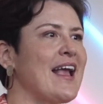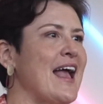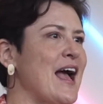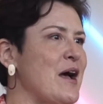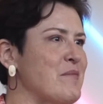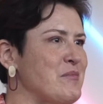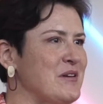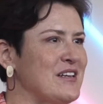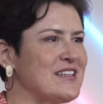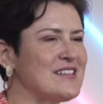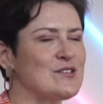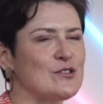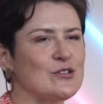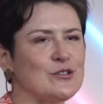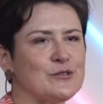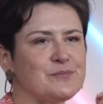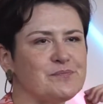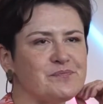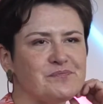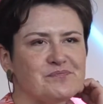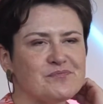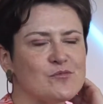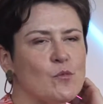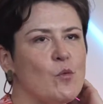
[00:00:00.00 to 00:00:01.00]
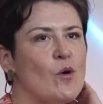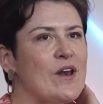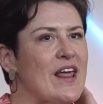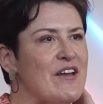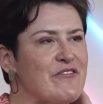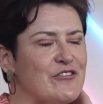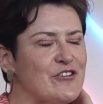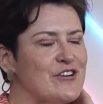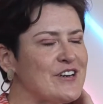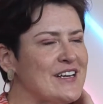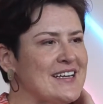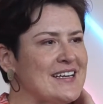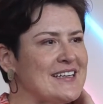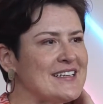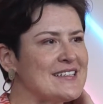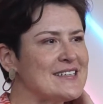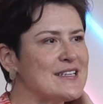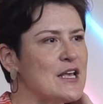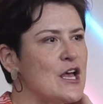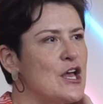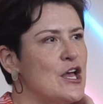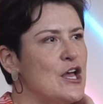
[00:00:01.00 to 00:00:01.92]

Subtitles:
habits or whatever it is.